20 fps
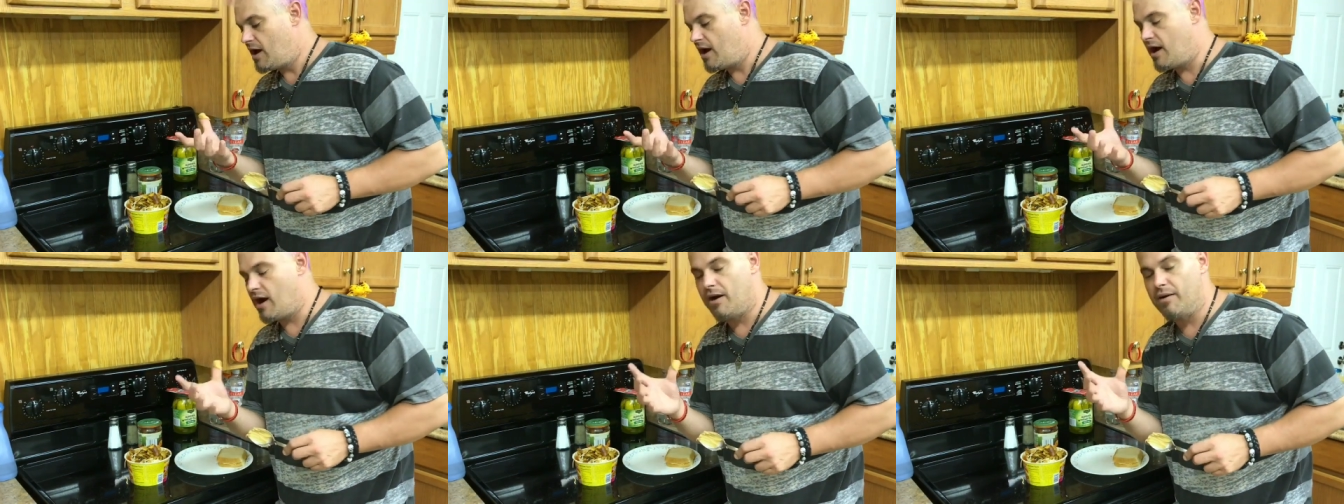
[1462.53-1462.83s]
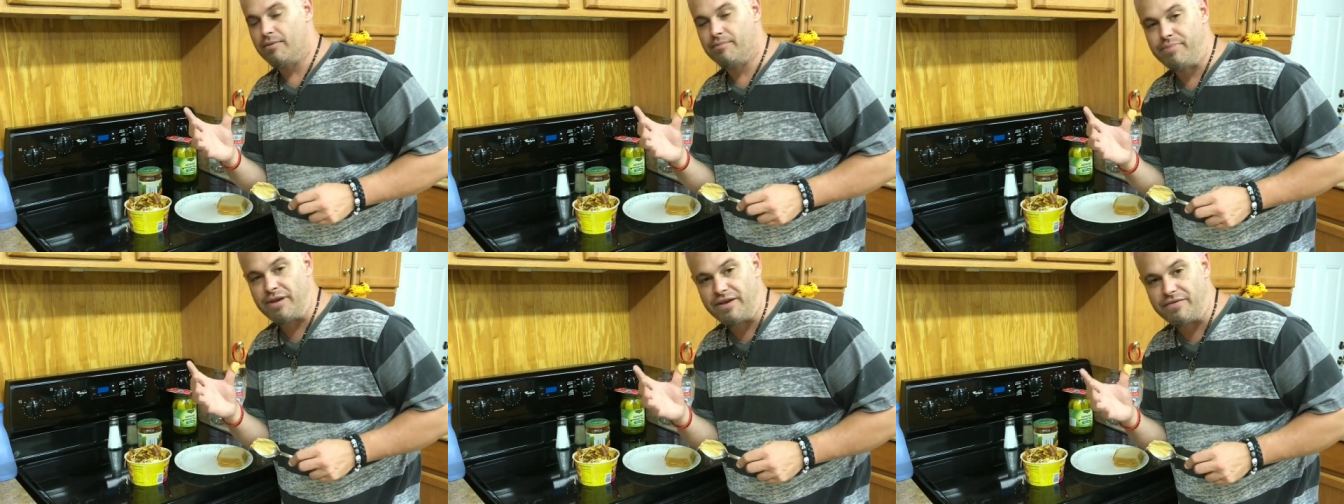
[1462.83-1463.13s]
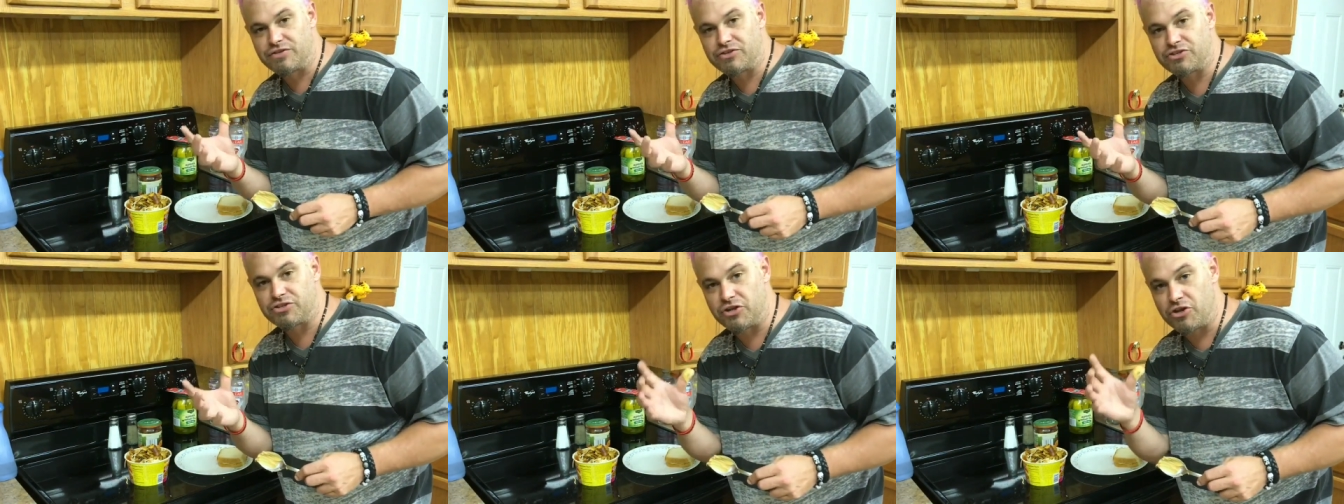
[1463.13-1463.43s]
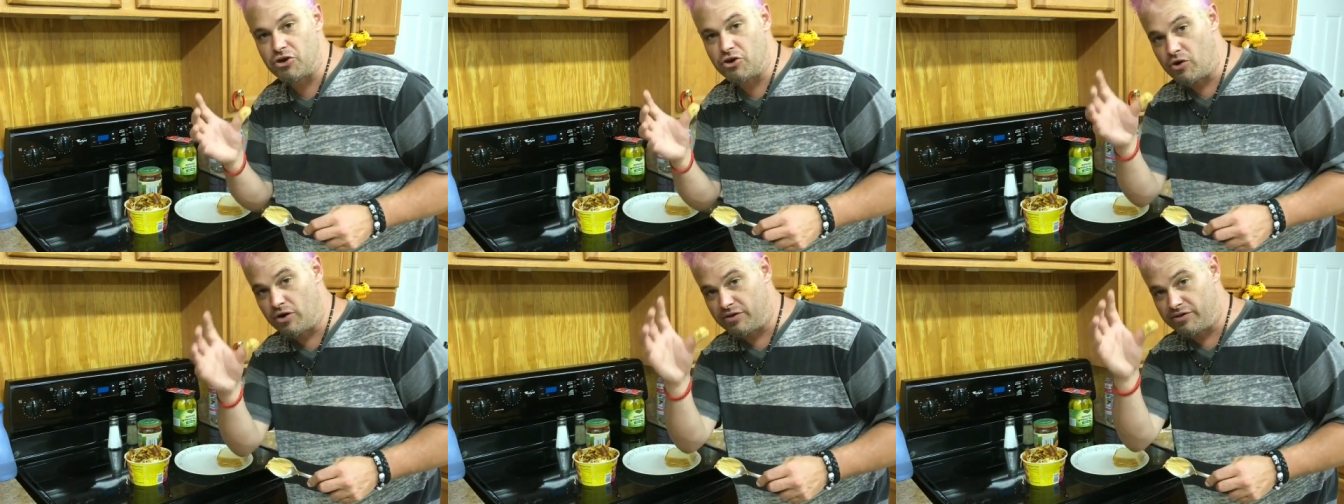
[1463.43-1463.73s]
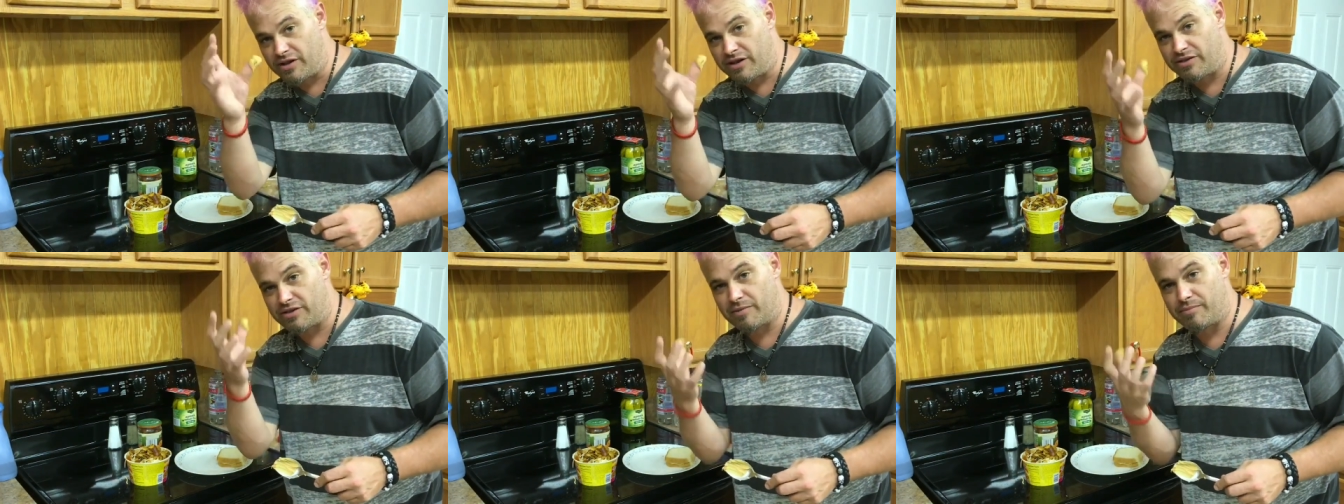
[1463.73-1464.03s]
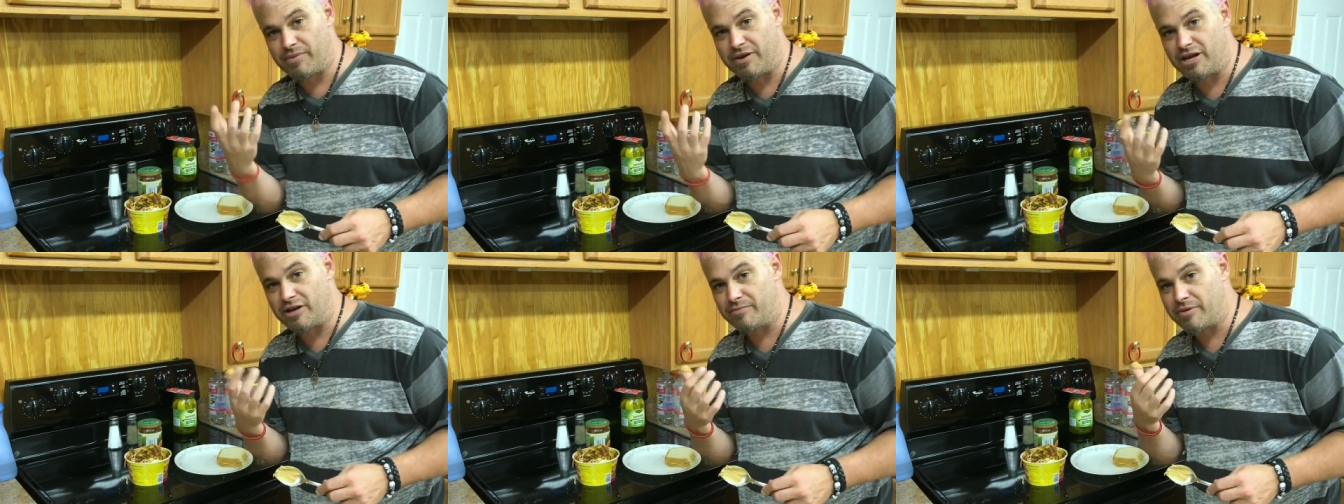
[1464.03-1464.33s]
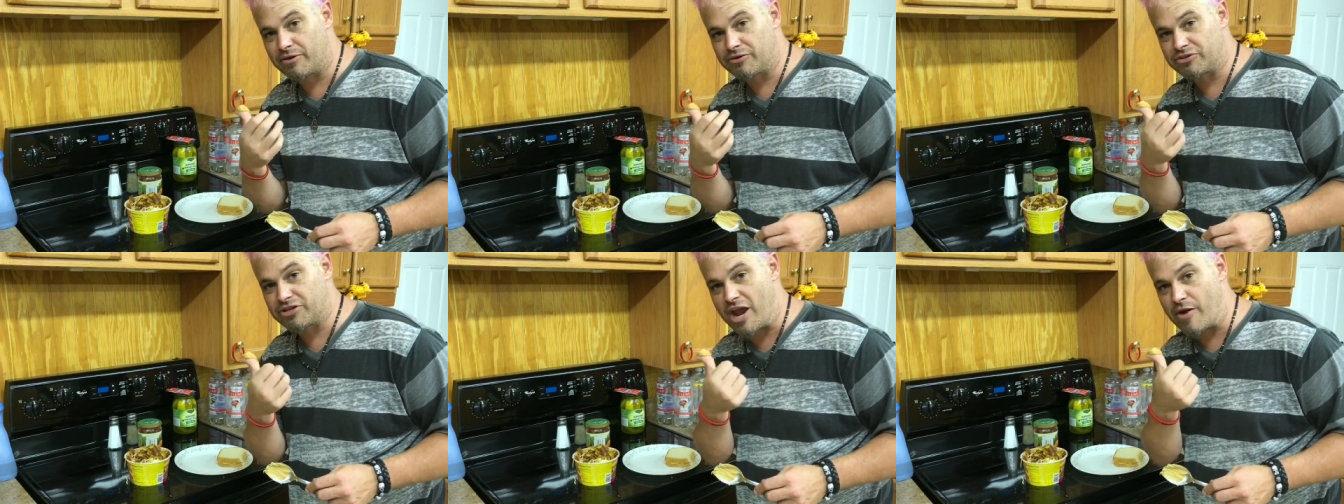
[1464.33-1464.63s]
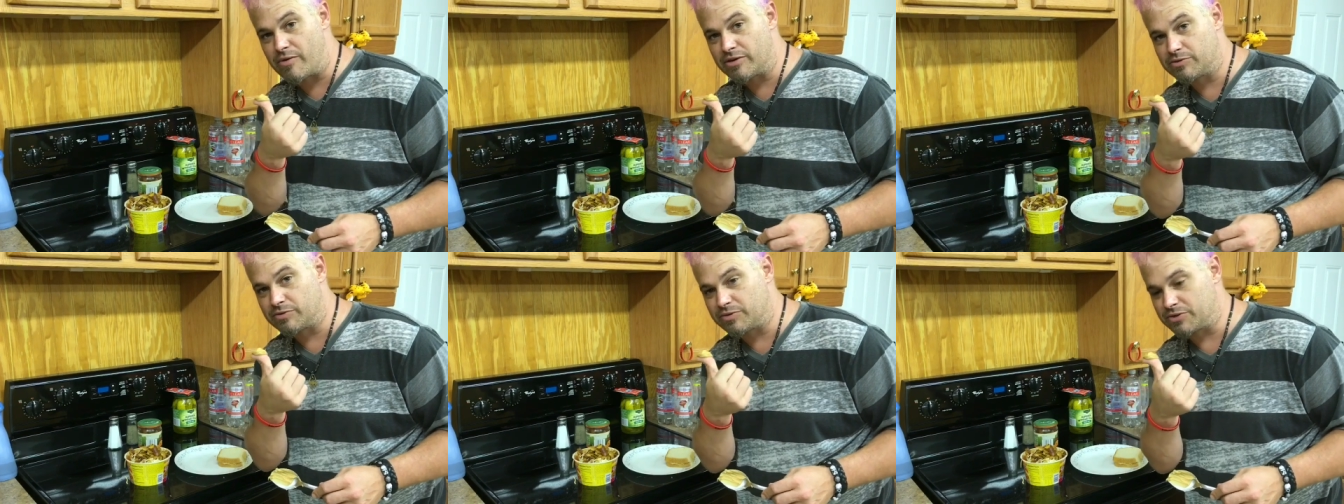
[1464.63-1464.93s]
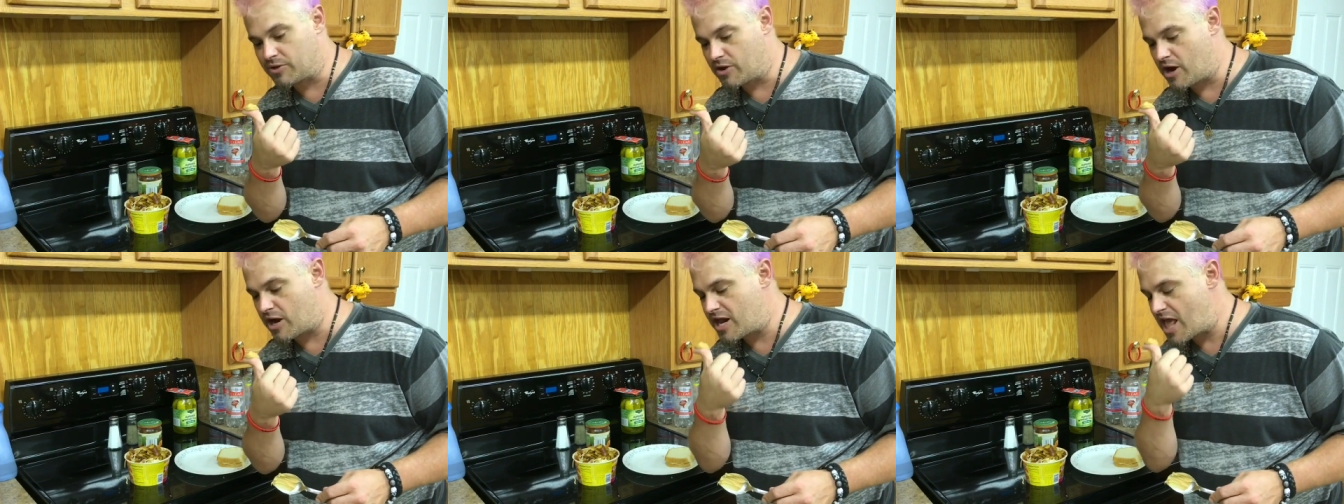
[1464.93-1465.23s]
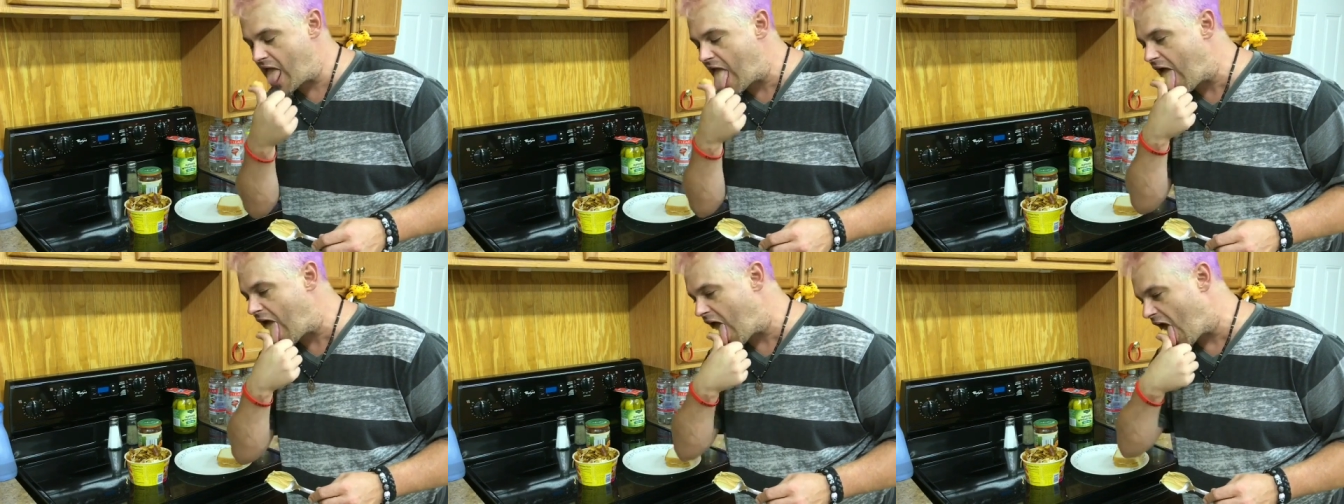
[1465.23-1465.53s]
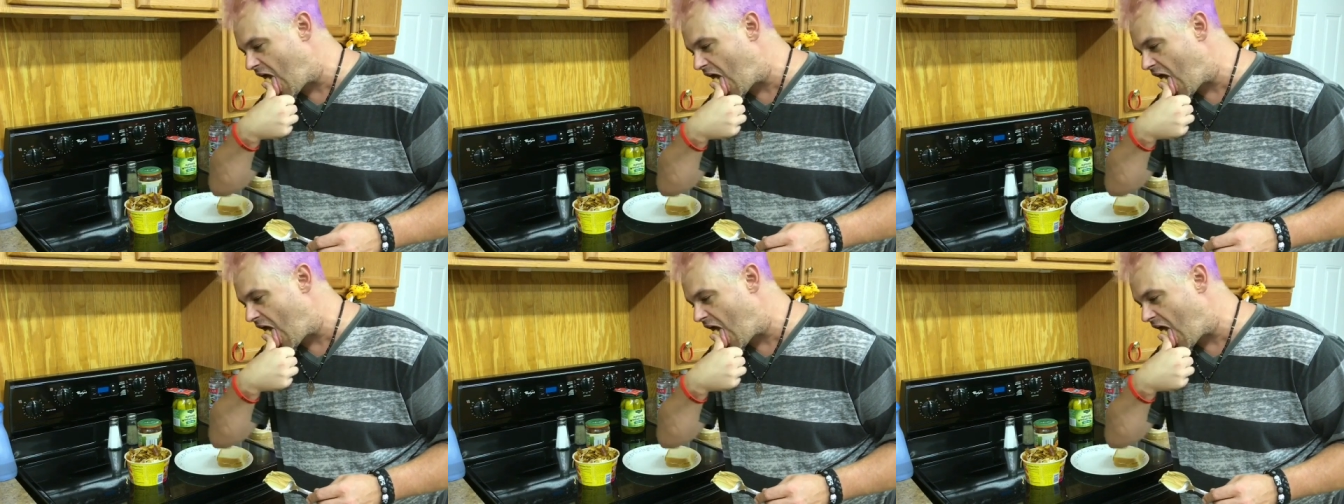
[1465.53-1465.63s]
uh, beef stew and then the peanut butter sandwich with honey.